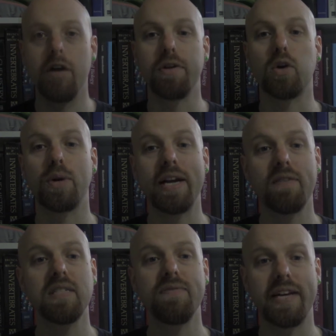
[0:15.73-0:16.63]
The creator
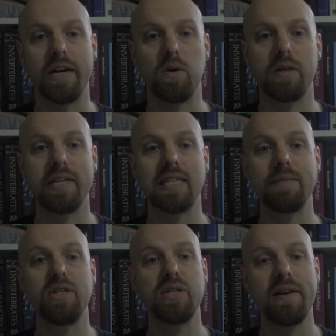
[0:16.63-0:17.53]
of this video did not
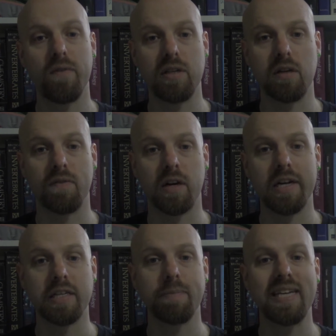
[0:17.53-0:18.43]
seem to use any voiceover,
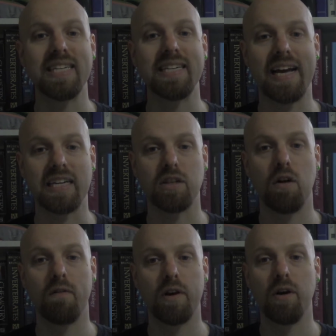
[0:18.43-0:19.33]
just pasting text
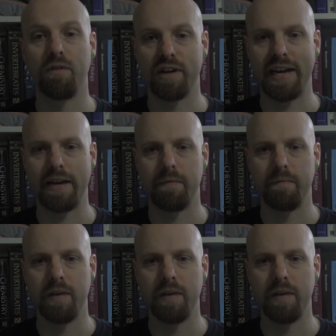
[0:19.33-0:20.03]
over and over again.